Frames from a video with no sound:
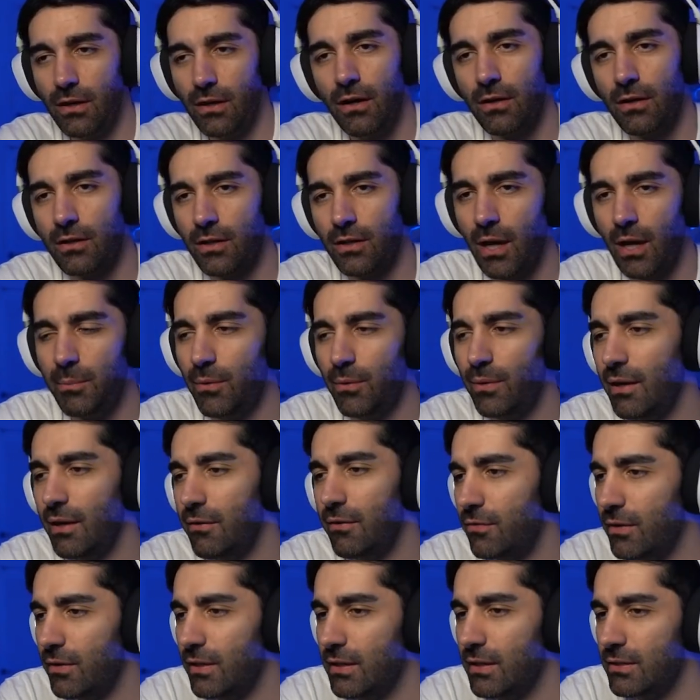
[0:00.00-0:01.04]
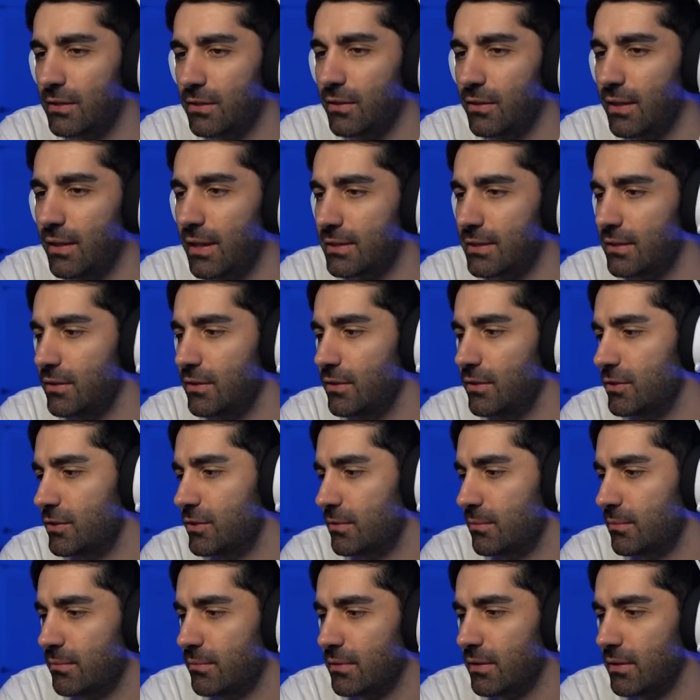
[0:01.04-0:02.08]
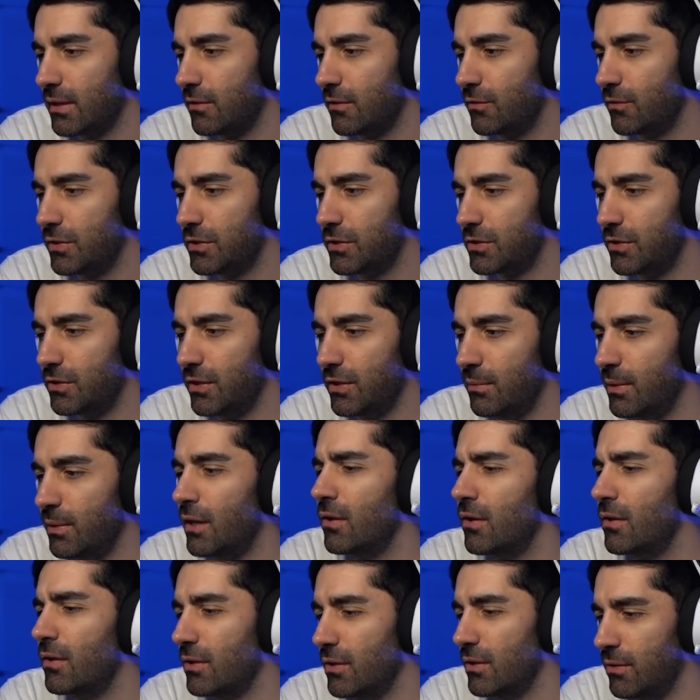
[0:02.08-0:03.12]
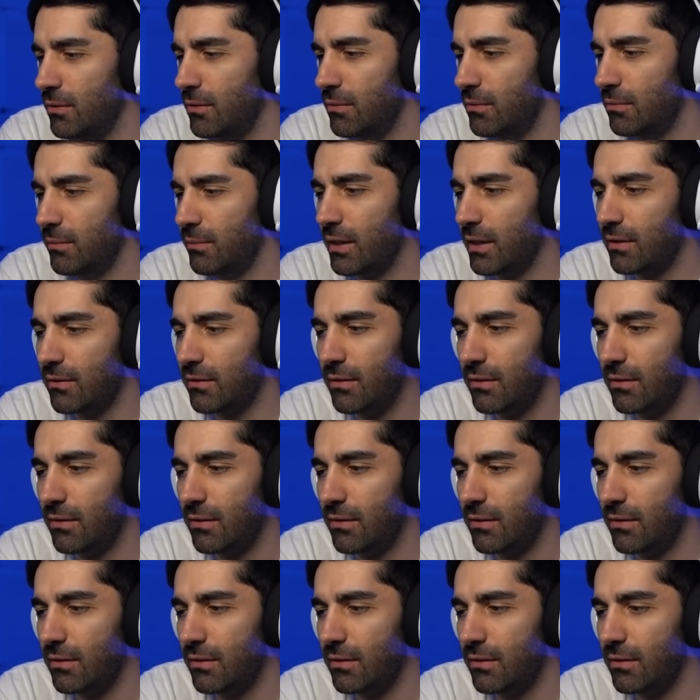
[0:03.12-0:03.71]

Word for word: coding, gaming, uh, just general chatting.